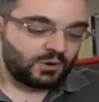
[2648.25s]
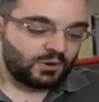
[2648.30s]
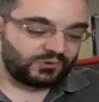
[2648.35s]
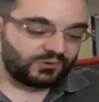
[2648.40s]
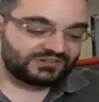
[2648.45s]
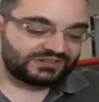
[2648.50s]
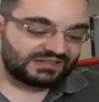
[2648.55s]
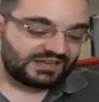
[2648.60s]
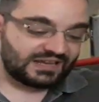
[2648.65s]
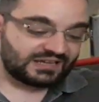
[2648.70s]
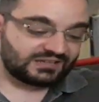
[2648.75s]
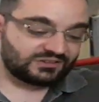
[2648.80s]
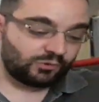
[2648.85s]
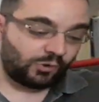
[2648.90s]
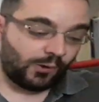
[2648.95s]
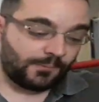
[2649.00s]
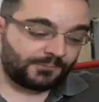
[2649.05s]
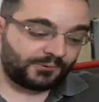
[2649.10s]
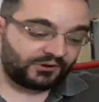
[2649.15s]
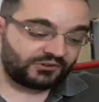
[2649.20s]
who seek
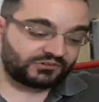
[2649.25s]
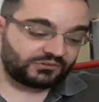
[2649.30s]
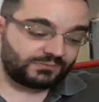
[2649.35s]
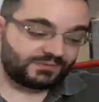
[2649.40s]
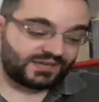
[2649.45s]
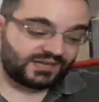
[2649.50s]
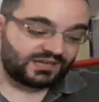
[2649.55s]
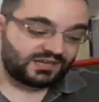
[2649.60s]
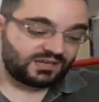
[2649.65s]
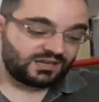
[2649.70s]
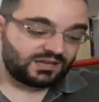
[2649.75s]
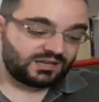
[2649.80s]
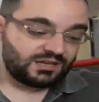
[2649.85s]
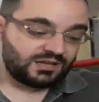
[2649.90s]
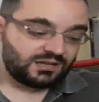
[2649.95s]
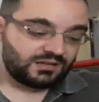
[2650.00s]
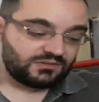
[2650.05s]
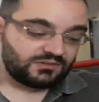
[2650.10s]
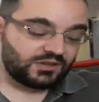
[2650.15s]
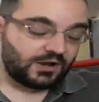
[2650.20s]
to oppose me.
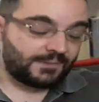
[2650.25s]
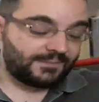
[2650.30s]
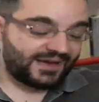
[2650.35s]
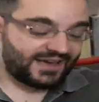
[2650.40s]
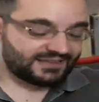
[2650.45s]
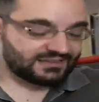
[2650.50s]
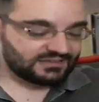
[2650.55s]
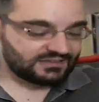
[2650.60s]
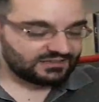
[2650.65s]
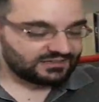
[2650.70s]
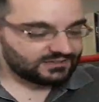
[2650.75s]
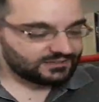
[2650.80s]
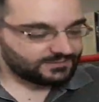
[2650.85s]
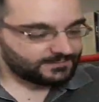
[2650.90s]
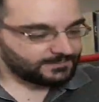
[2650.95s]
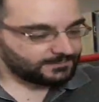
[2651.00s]
No matter.